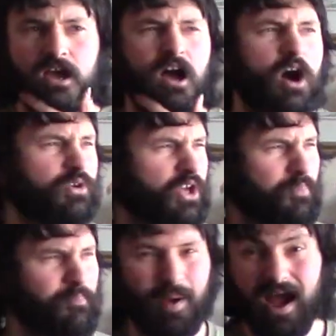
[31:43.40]
I'll go
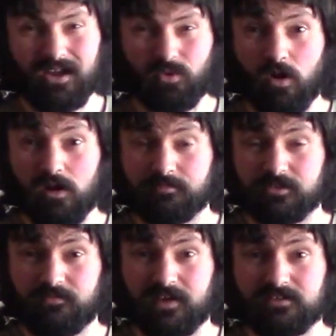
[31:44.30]
back while I'm
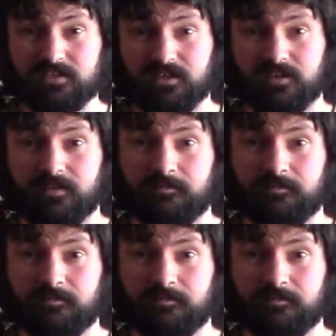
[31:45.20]
defending.